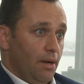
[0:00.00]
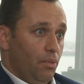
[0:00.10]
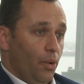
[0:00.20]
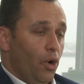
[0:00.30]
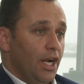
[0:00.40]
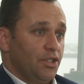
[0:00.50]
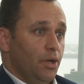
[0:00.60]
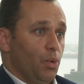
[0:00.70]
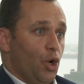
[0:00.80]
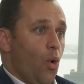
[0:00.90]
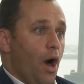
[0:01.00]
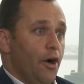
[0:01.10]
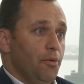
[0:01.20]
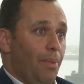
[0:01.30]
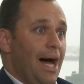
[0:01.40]
it, we were actually
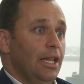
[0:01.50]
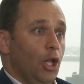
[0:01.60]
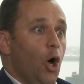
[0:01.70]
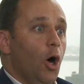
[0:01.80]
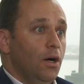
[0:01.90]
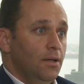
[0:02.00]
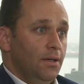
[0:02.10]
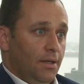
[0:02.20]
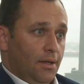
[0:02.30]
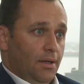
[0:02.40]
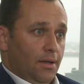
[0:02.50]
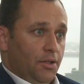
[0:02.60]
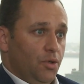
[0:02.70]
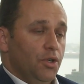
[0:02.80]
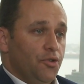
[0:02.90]
required by law
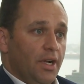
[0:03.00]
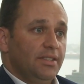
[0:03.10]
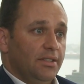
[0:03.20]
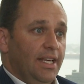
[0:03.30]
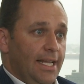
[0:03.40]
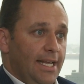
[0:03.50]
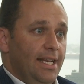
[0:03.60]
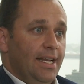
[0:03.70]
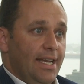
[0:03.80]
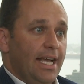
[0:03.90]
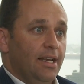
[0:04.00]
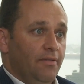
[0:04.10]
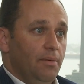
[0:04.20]
to address any negative